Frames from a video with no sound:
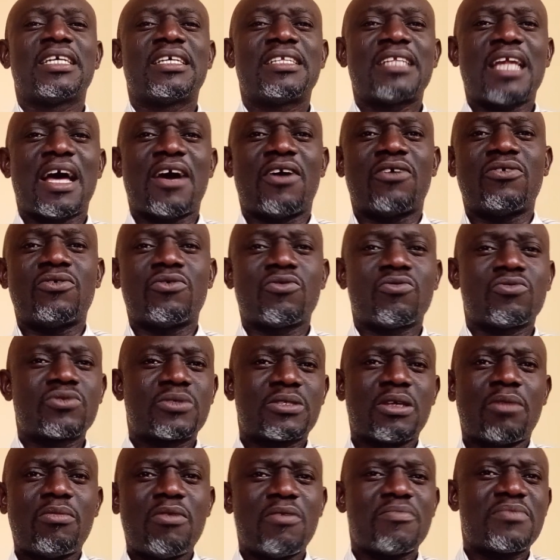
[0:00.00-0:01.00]
Now,
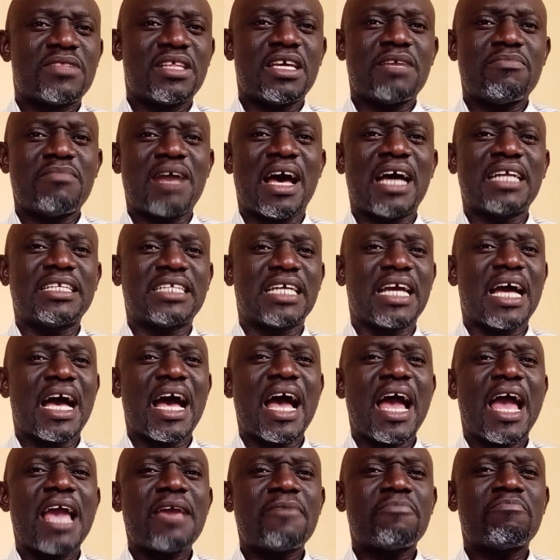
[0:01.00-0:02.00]
some of them are
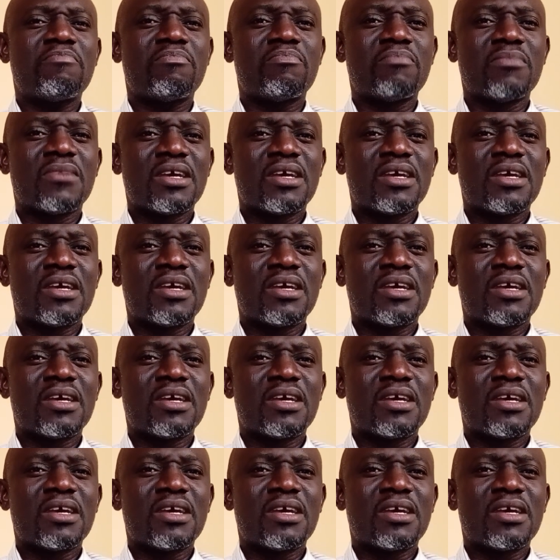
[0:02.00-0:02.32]
high